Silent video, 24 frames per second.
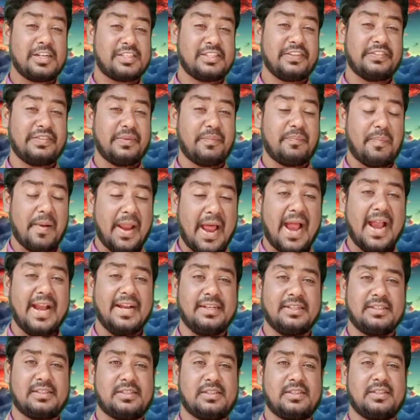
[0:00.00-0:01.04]
of the
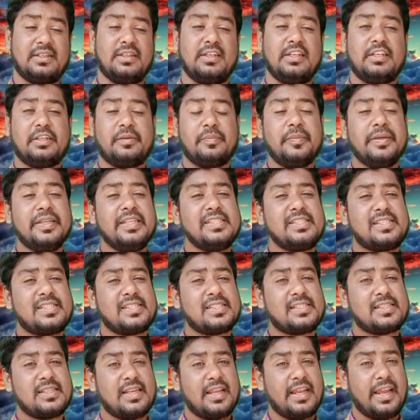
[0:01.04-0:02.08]
plants. It
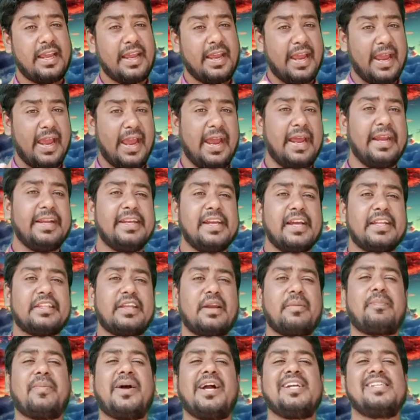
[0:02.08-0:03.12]
means any
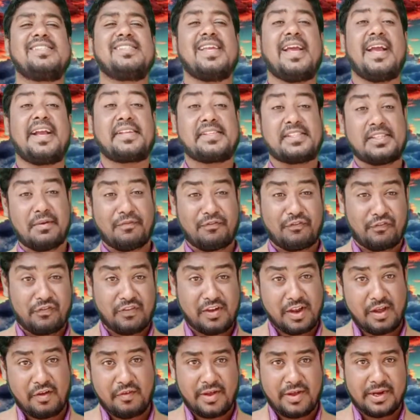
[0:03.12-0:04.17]
other parts except
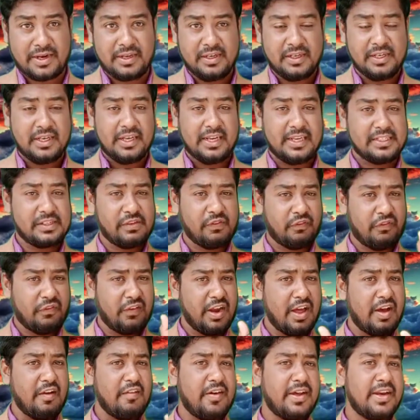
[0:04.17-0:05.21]
flower. As a
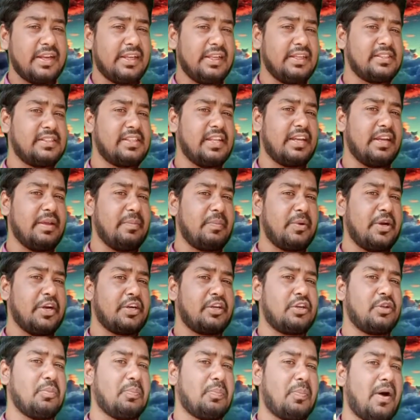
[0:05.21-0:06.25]
flower is the
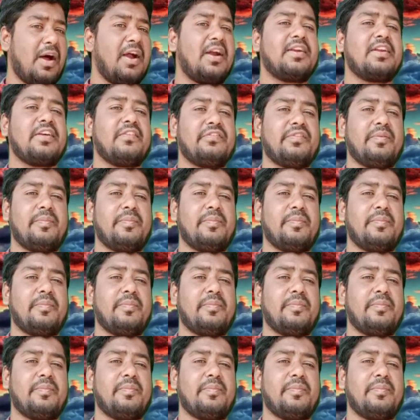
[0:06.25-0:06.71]
reproductive part of a